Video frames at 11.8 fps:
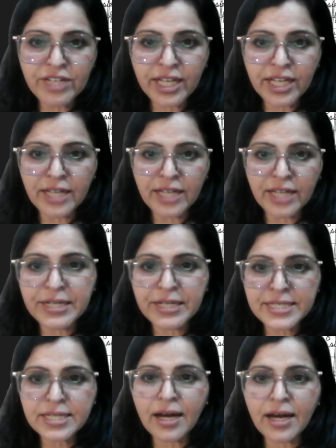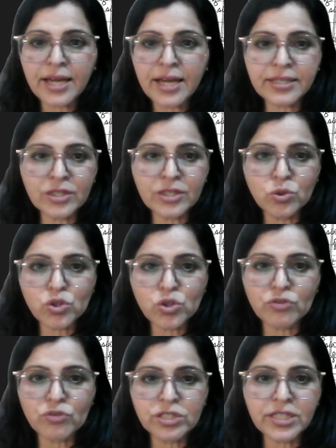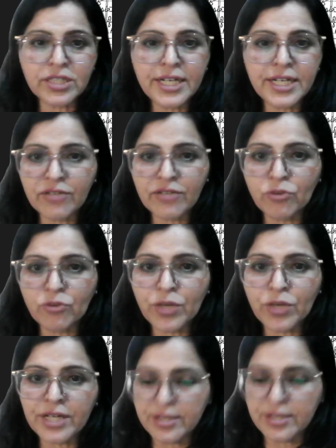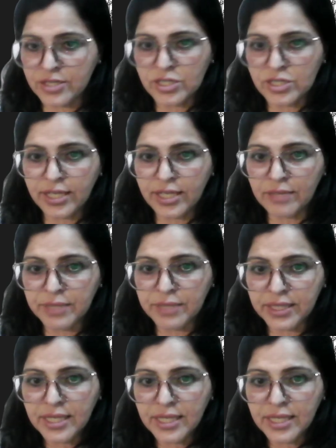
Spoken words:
elements is higher than those of the 3D and 4D transition element.